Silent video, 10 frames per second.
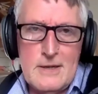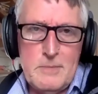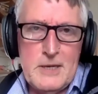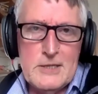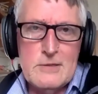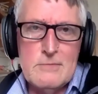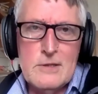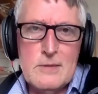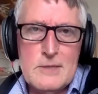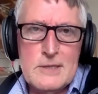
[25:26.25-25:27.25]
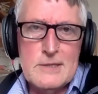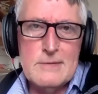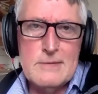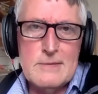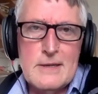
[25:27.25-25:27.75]
our patient will commit
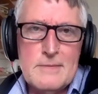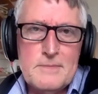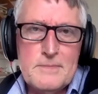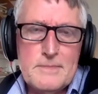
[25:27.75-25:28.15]
suicide.